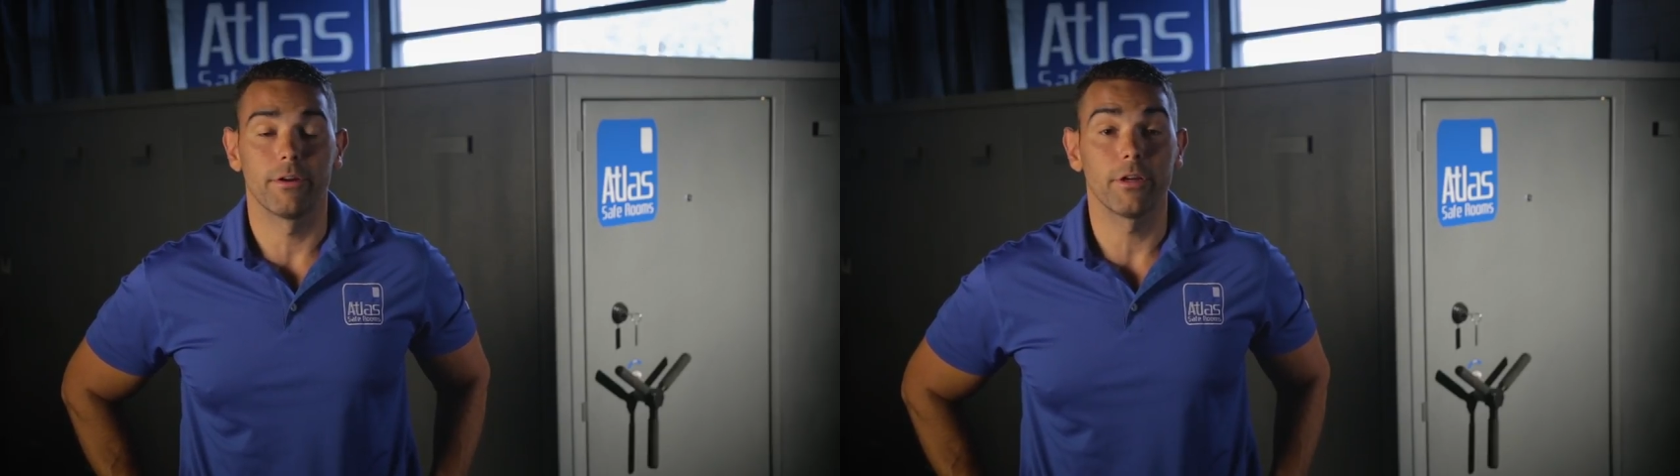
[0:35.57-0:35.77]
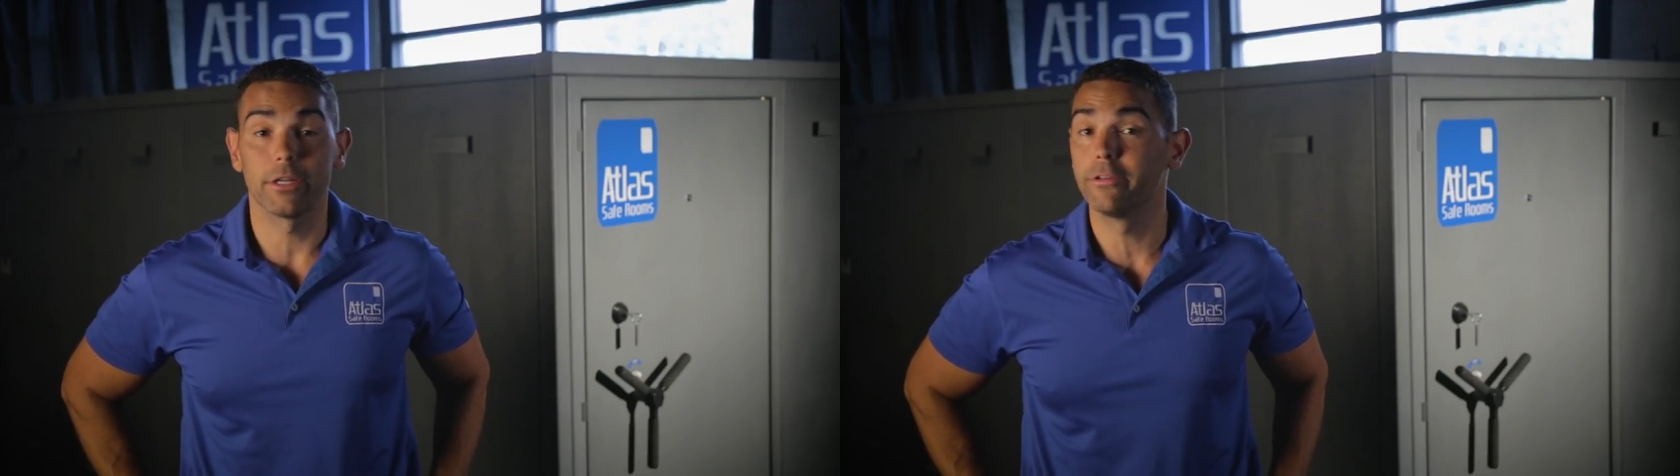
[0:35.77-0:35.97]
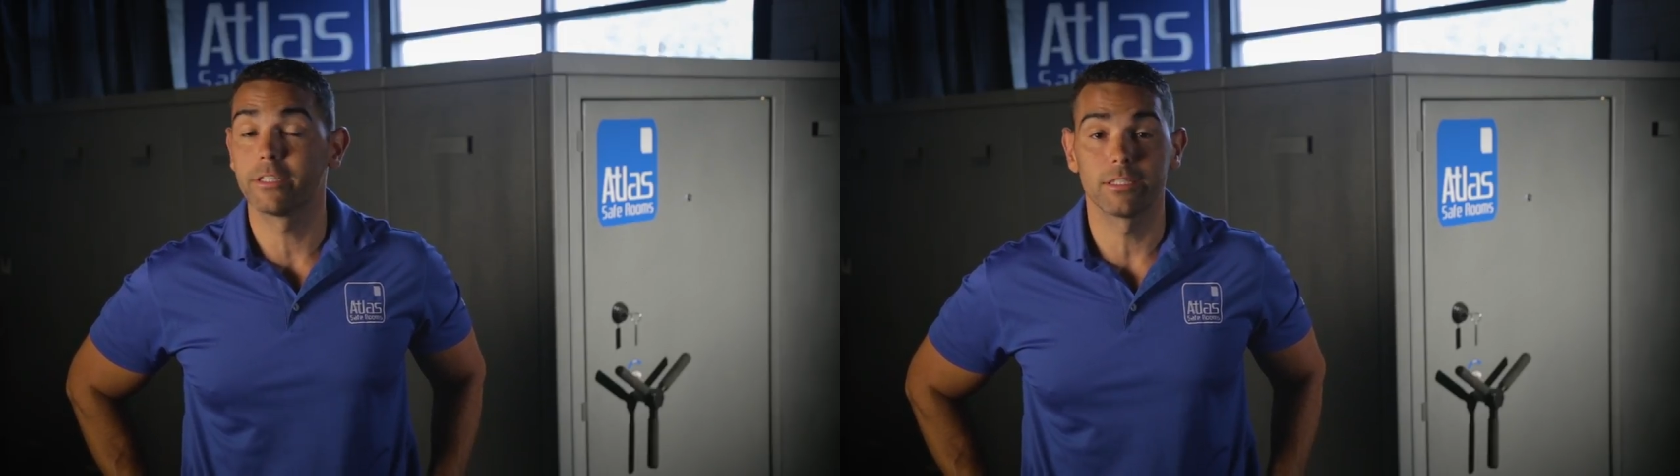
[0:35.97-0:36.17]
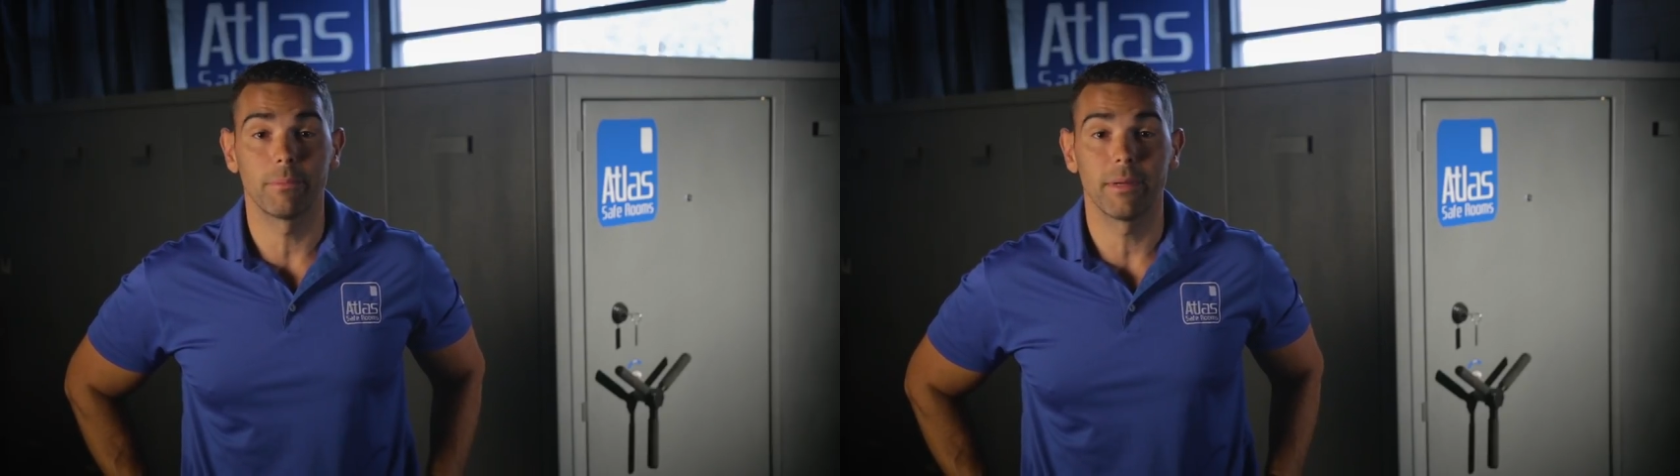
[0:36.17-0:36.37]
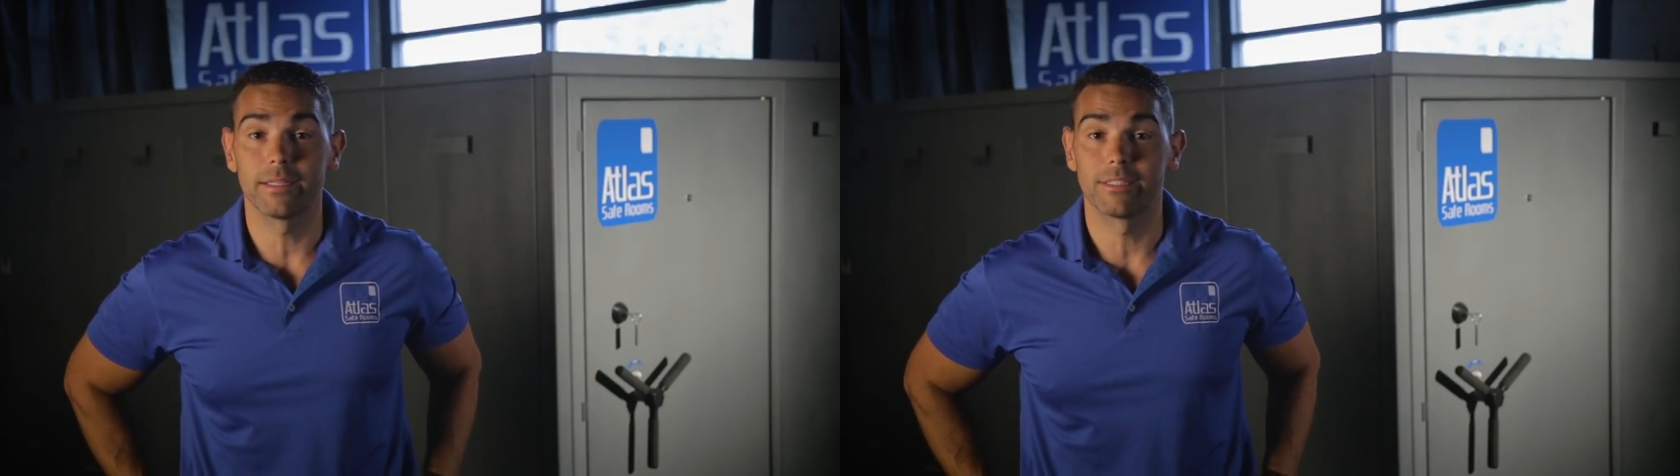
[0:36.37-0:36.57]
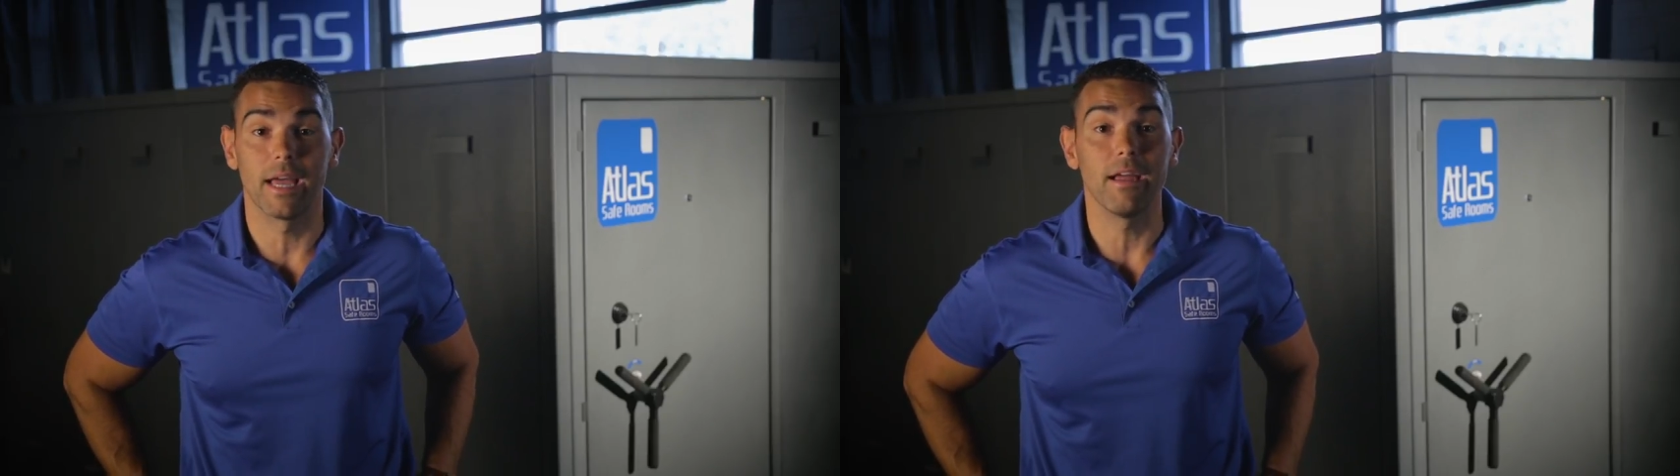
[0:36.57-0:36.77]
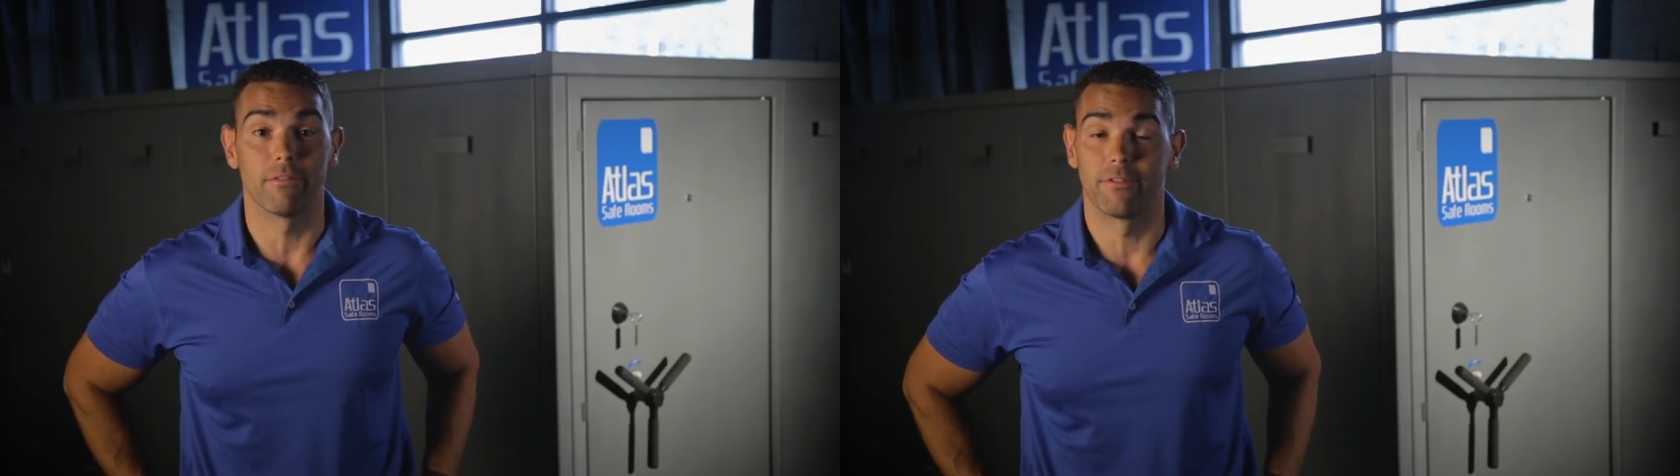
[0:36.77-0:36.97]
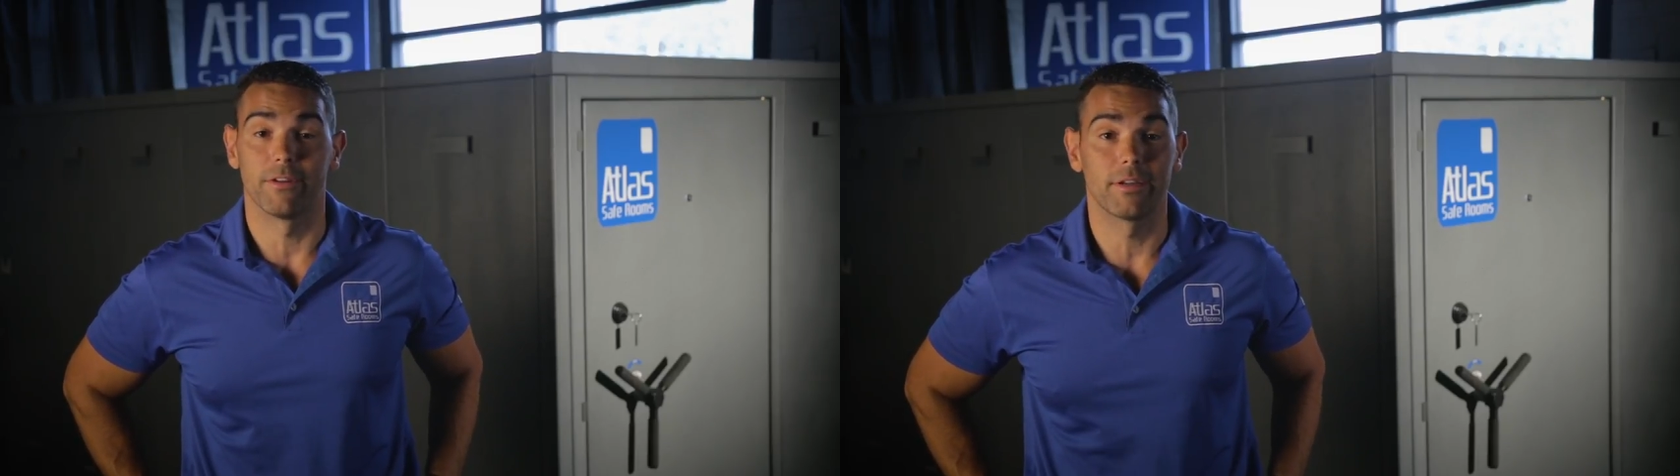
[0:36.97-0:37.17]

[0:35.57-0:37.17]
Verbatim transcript: you know, you can use it as a big safe.